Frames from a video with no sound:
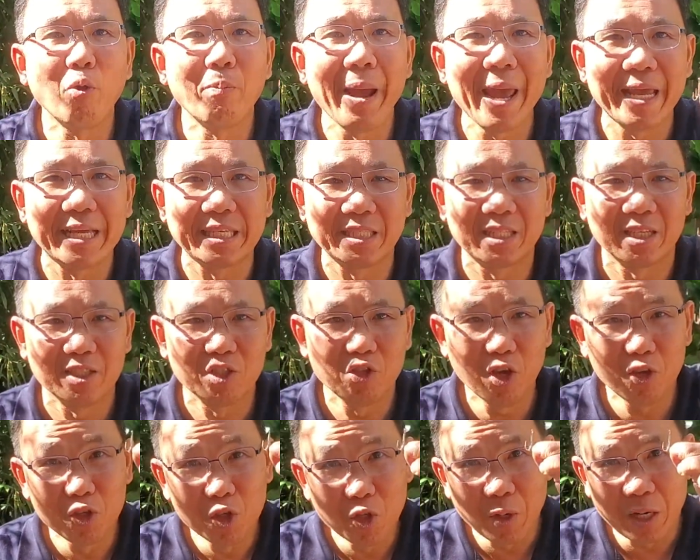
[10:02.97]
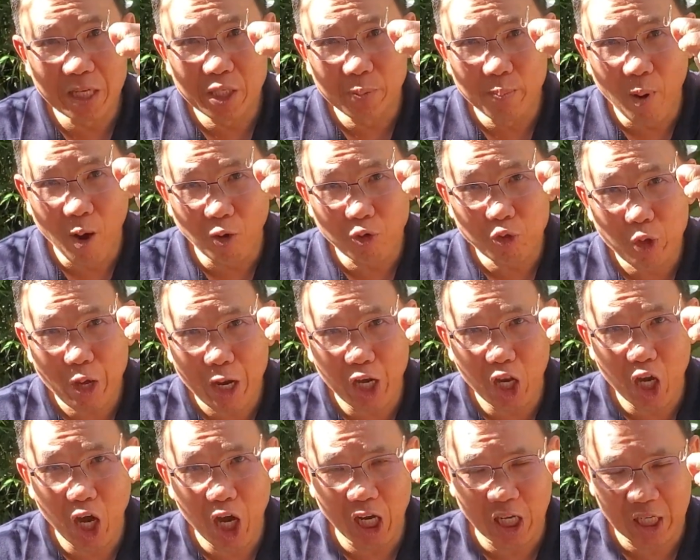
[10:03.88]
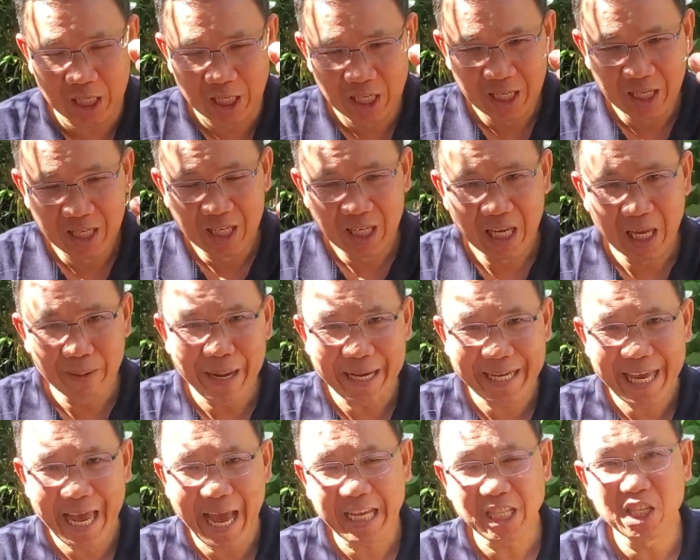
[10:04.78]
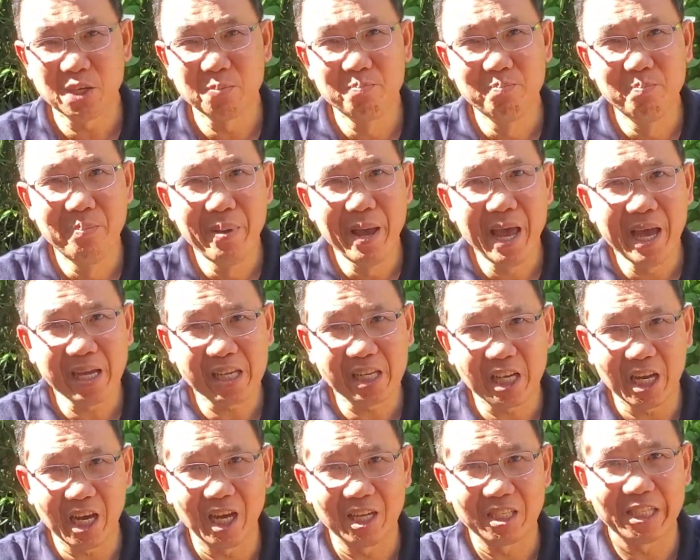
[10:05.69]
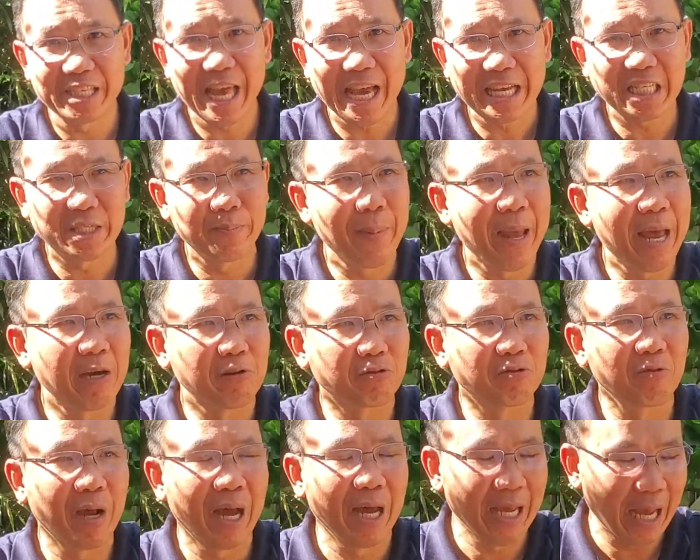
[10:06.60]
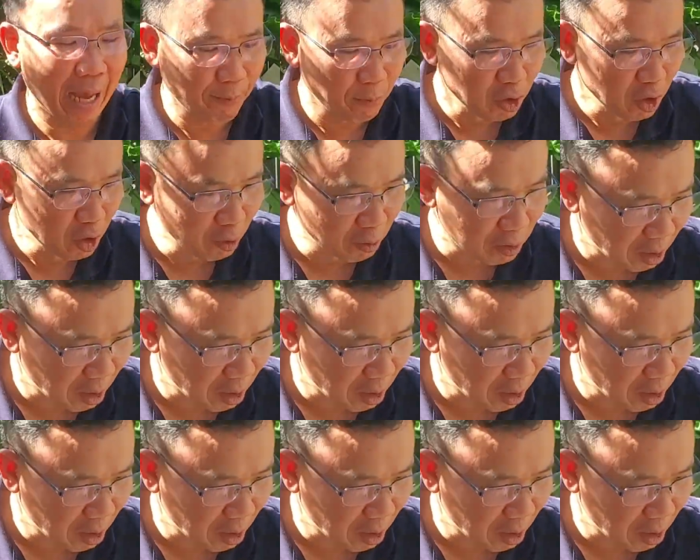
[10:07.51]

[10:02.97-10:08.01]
bait, you use a small trailer hook. If I catch a big jack smelt, right, I'm gonna use